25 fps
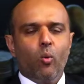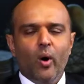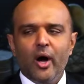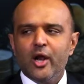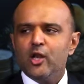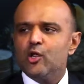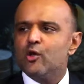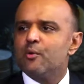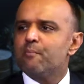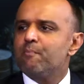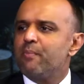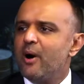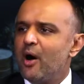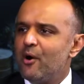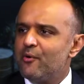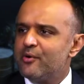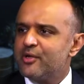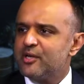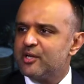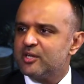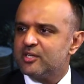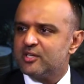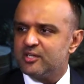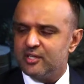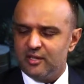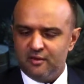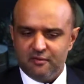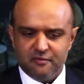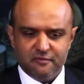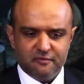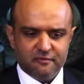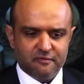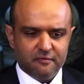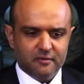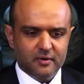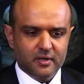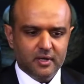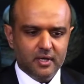while you're empowering
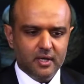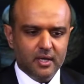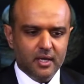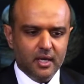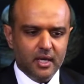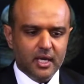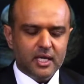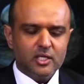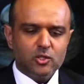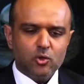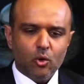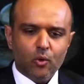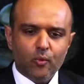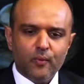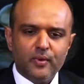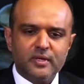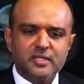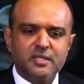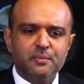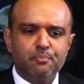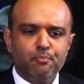yourself, it's always